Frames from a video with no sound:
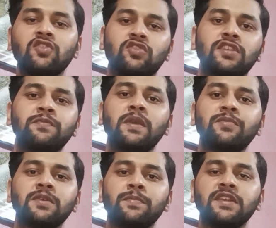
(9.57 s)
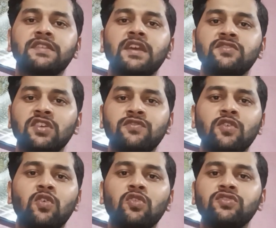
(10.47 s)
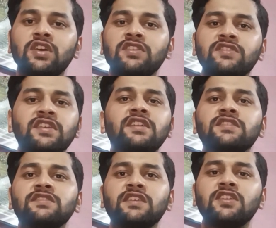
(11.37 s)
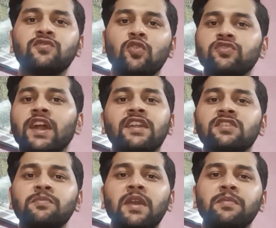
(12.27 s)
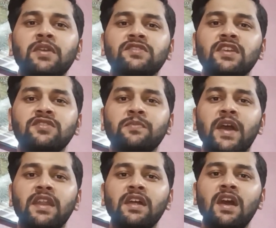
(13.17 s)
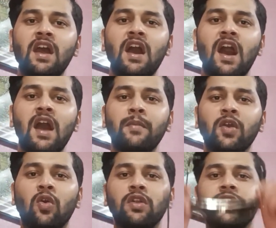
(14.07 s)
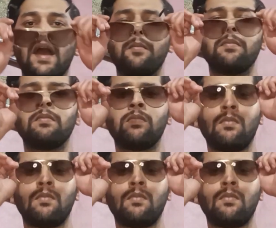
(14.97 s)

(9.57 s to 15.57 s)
So this meme simply says, just because there is a sales in Salesforce, that doesn't make me a salesman. I am a goddamn